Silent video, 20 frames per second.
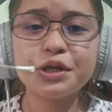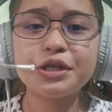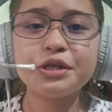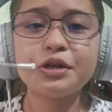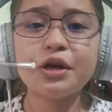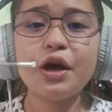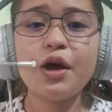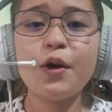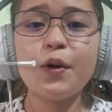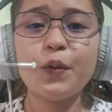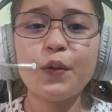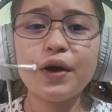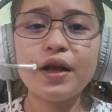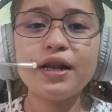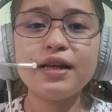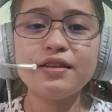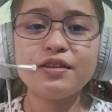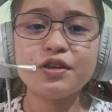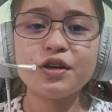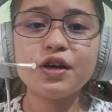while
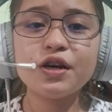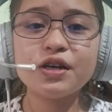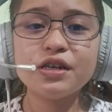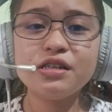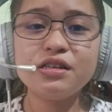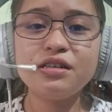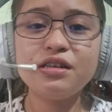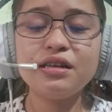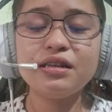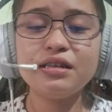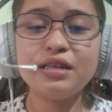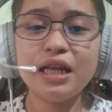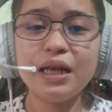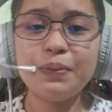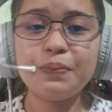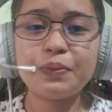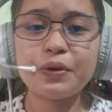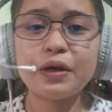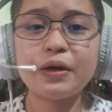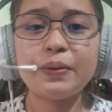encouraging deeper
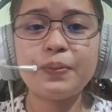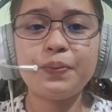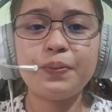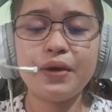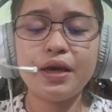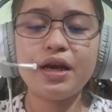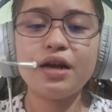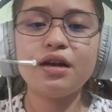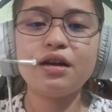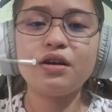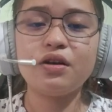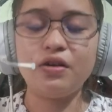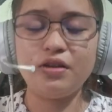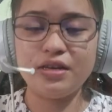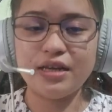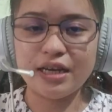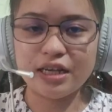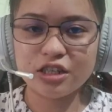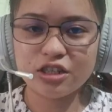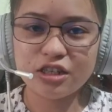peer
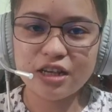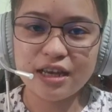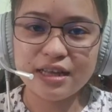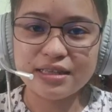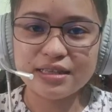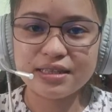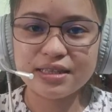connections.